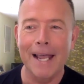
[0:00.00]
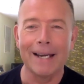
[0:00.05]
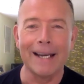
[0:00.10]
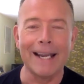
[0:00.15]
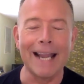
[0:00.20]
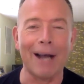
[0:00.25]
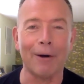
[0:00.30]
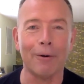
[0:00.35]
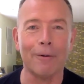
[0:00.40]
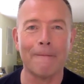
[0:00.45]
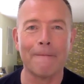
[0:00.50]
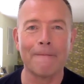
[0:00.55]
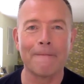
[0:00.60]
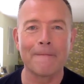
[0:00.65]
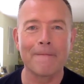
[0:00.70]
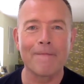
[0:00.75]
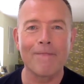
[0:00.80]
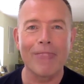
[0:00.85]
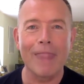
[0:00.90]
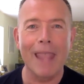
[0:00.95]
Now,
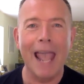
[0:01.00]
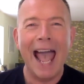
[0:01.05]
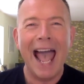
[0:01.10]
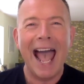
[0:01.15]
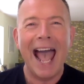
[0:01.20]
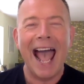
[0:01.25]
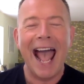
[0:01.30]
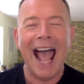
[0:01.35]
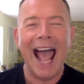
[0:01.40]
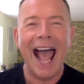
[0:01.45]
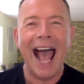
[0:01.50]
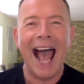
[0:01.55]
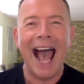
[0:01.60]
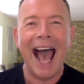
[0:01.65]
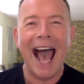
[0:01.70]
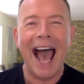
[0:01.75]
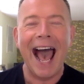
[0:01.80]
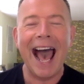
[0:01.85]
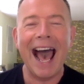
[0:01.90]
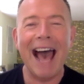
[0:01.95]

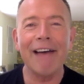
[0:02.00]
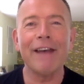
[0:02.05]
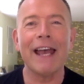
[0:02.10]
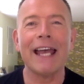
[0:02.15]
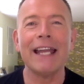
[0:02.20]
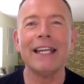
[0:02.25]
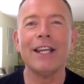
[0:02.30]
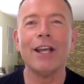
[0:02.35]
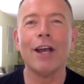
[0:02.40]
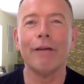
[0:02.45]
have any